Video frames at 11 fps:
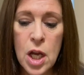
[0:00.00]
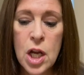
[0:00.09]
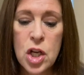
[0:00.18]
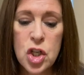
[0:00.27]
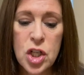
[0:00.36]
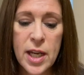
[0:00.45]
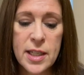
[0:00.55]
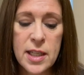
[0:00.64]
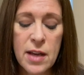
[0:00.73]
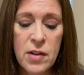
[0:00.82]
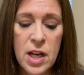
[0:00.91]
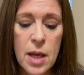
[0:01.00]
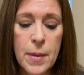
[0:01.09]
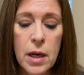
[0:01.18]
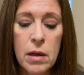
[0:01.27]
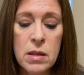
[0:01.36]
She had given
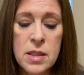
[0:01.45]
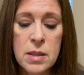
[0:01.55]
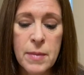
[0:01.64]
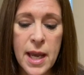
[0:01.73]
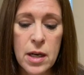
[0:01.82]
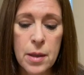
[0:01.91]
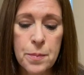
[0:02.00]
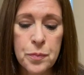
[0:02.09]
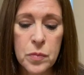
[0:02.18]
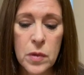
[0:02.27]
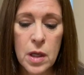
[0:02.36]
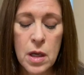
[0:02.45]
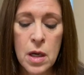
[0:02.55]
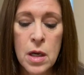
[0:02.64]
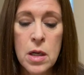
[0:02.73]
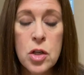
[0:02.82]
him an ultimatum
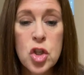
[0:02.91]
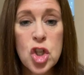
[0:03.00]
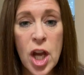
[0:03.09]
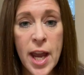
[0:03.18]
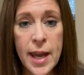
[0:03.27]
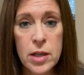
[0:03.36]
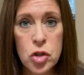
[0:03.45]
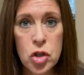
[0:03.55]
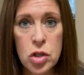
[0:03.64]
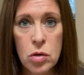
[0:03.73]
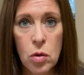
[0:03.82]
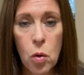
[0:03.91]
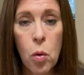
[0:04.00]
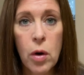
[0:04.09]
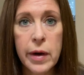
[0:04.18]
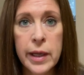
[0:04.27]
change
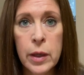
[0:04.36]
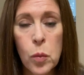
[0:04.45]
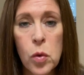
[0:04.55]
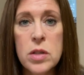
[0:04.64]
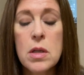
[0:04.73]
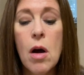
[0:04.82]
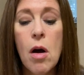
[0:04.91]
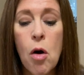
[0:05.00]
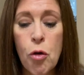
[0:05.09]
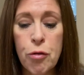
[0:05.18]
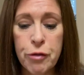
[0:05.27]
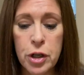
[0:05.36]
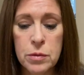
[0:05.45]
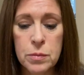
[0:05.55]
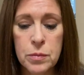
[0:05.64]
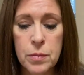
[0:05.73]
or it was
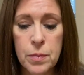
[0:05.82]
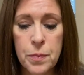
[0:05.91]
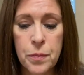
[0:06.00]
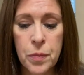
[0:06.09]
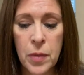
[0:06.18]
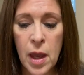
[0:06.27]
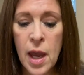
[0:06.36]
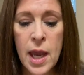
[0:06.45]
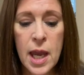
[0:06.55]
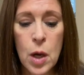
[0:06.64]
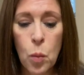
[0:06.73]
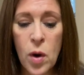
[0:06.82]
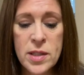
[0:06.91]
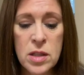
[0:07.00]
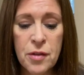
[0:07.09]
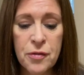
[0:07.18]
over. It
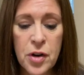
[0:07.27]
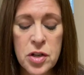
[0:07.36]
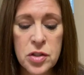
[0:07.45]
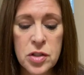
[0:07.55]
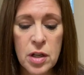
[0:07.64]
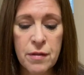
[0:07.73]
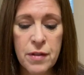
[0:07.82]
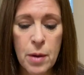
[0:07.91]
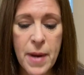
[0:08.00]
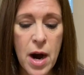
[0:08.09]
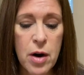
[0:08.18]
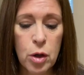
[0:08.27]
wasn't the first of their marital